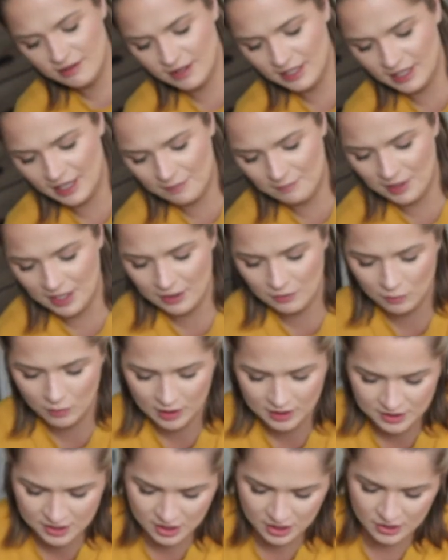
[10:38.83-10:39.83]
think I might
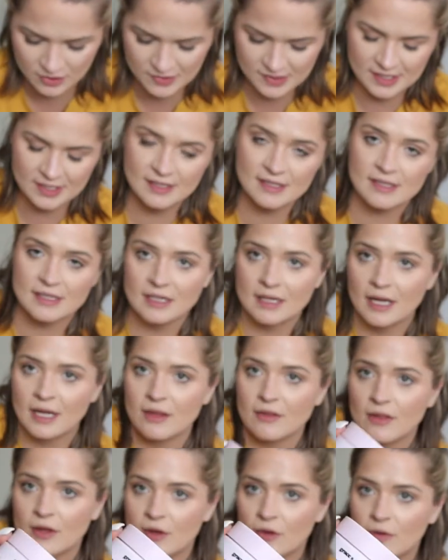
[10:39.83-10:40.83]
want to use this
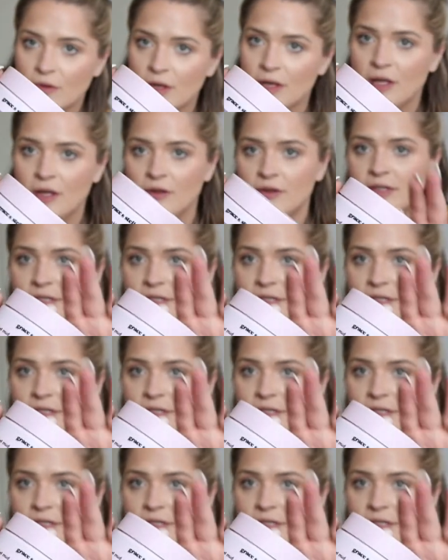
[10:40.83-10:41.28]
tonight though. Oh,